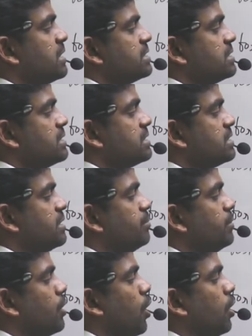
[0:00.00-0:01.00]

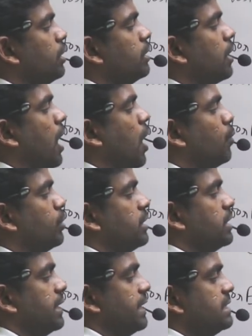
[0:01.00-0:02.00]
system.out.